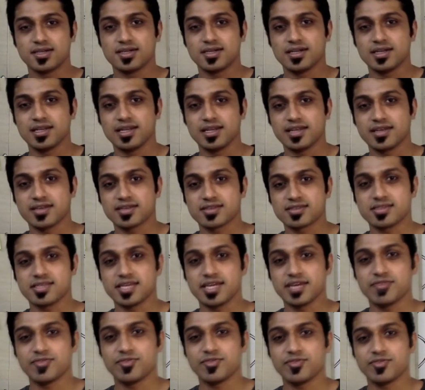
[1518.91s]
Let us
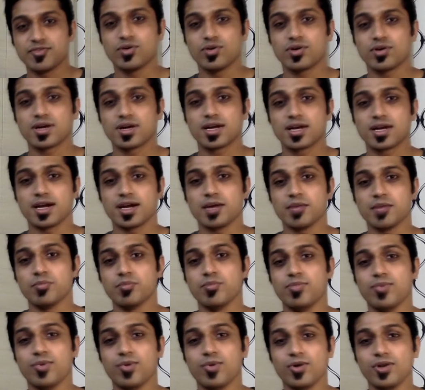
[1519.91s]
therefore come
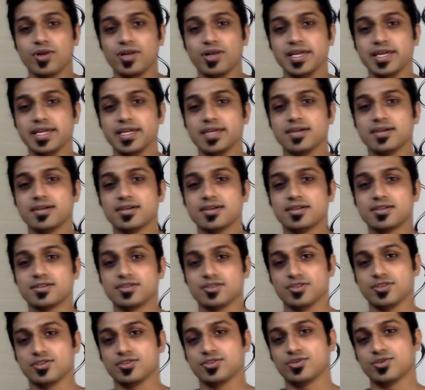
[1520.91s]
boldly to the
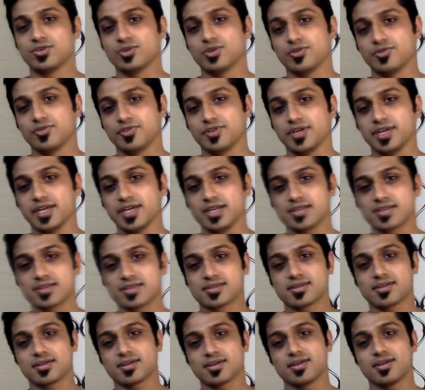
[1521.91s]
throne of grace,
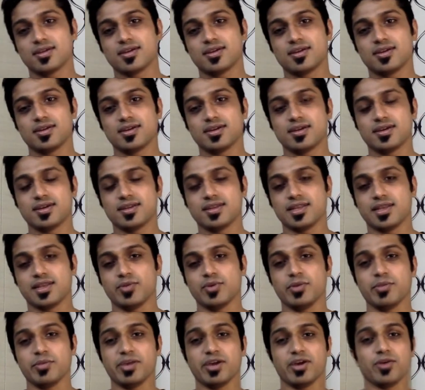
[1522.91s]
that we
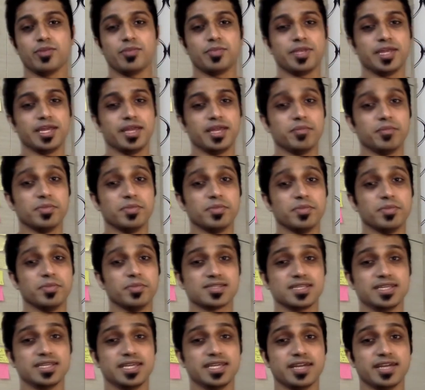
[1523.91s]
may obtain
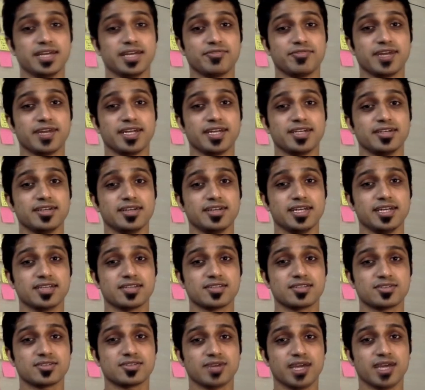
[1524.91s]
mercy and find grace
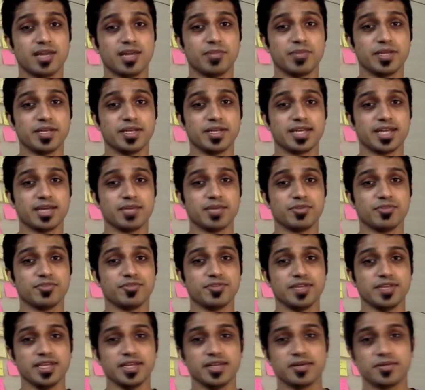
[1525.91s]
to help in time of
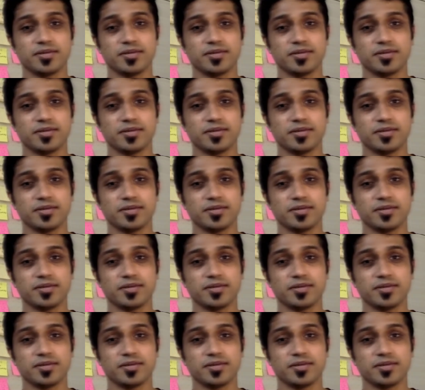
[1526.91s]
need.